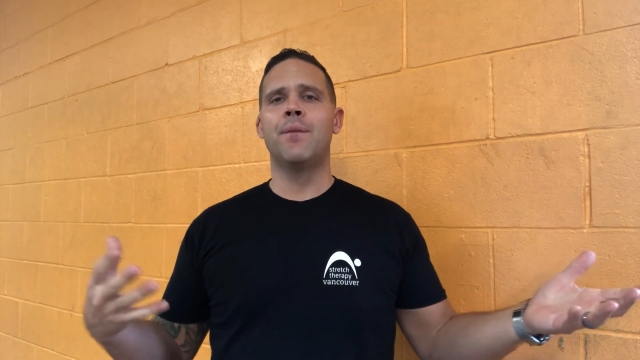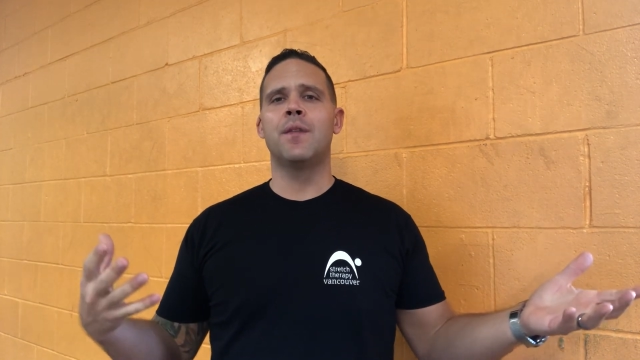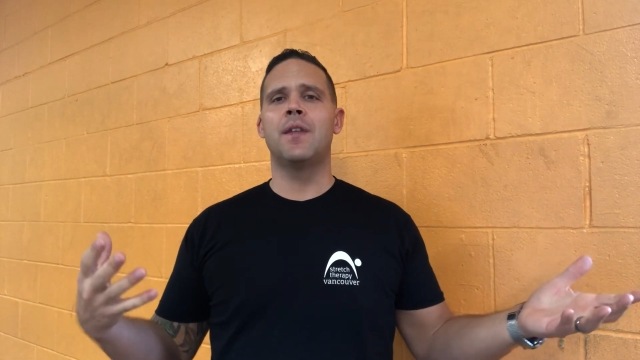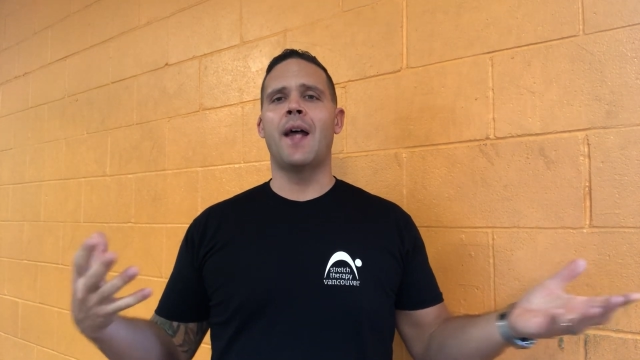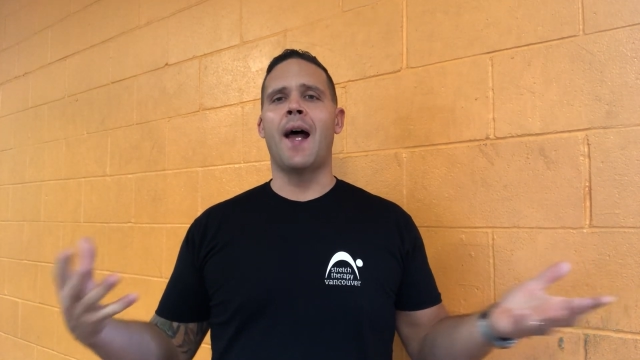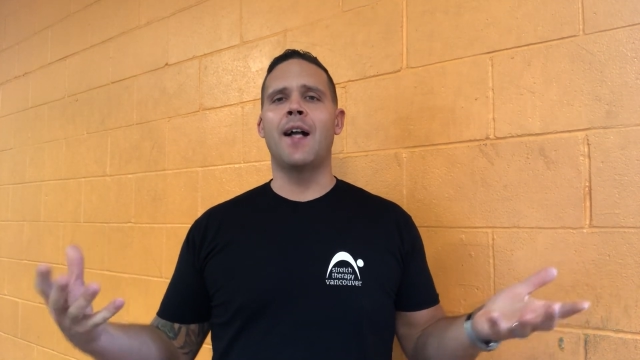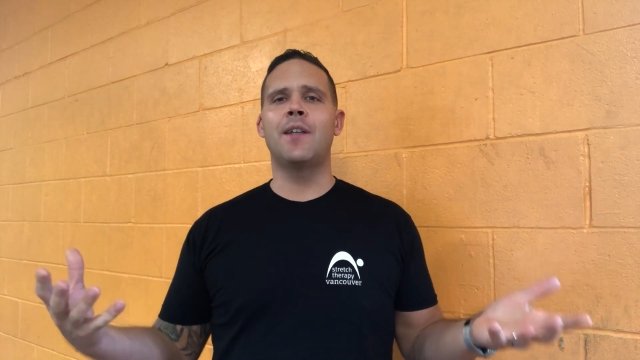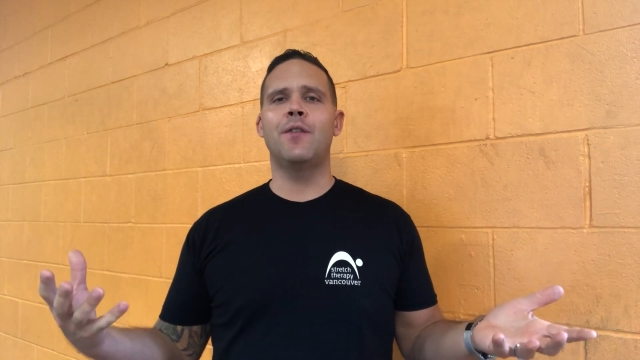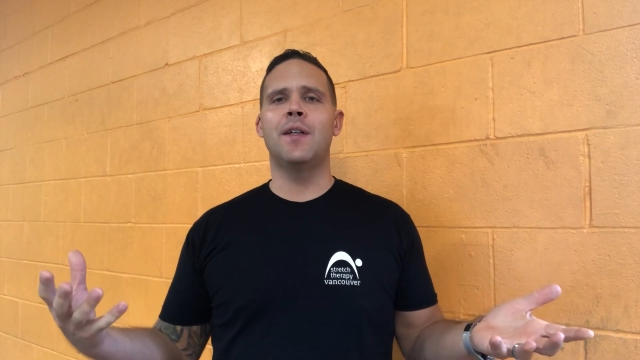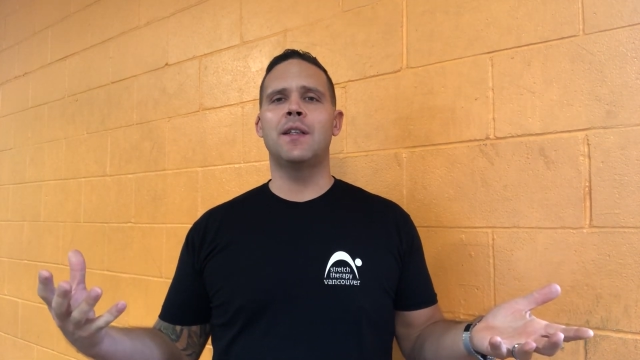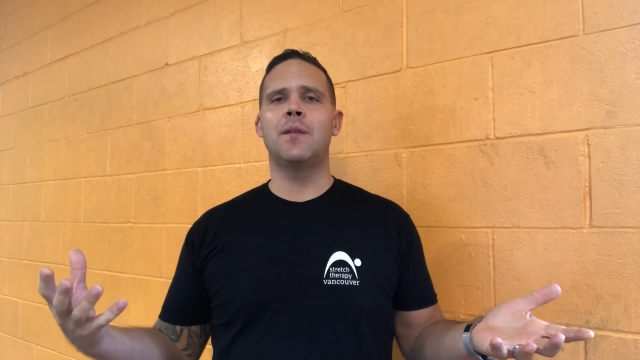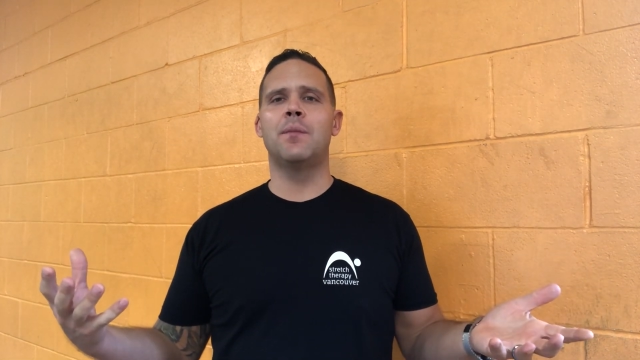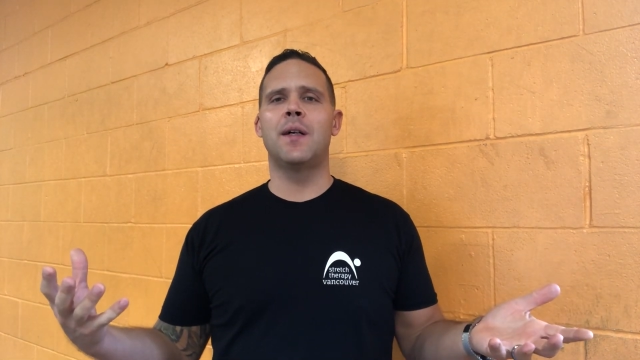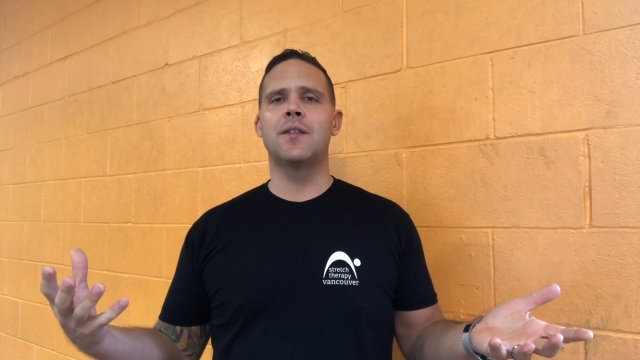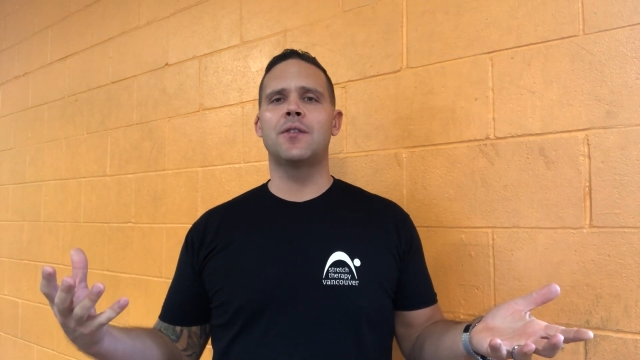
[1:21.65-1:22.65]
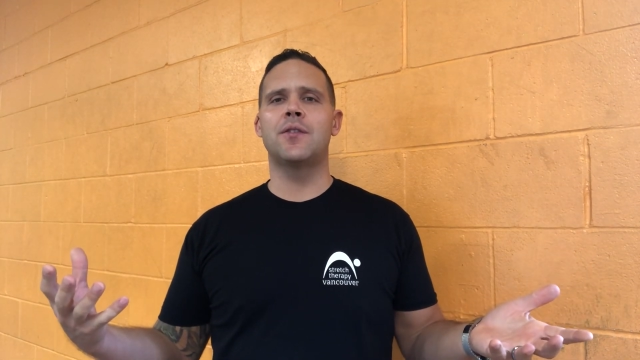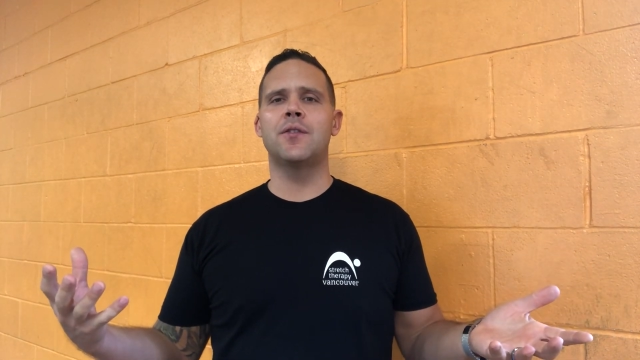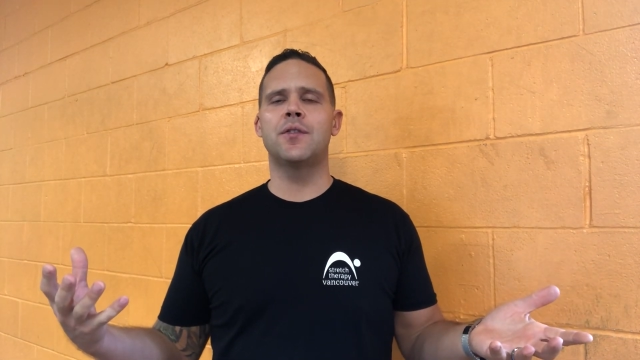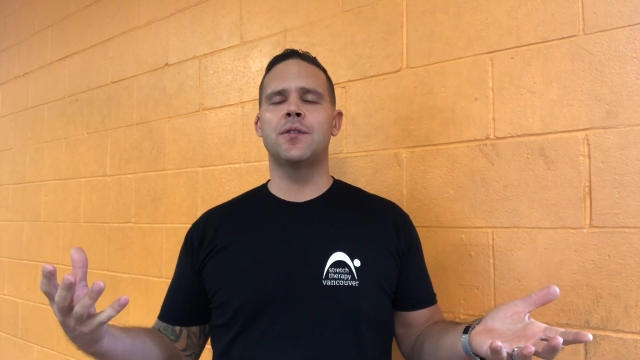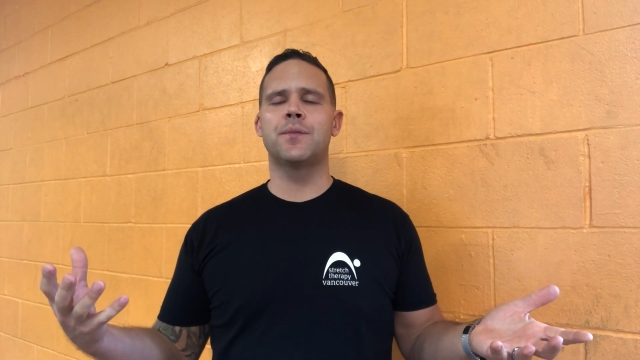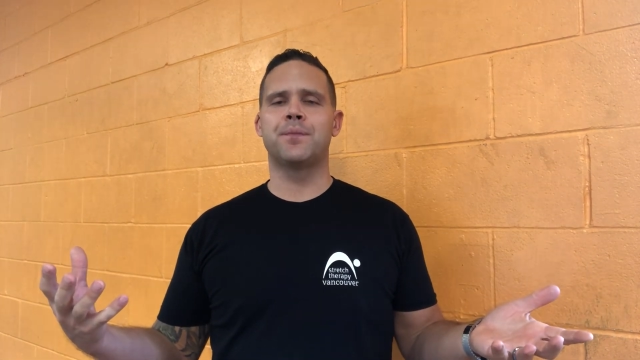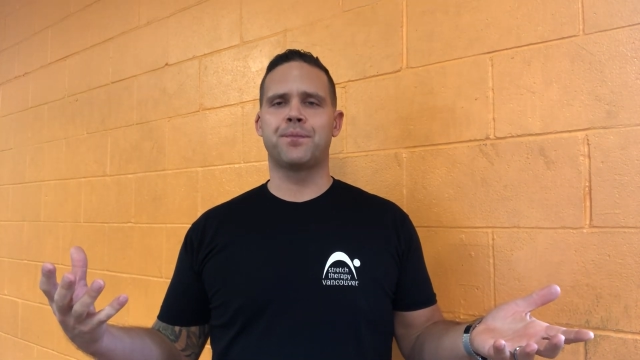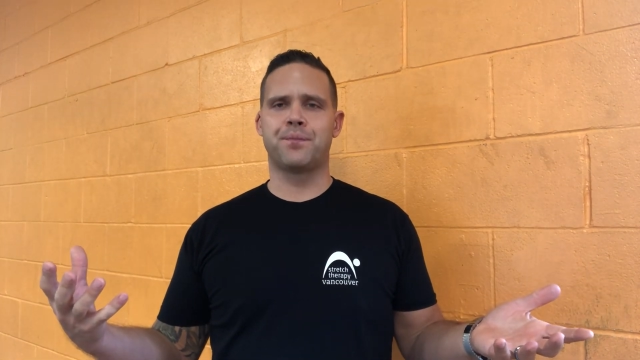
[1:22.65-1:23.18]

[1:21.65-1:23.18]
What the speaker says: to activate the muscles,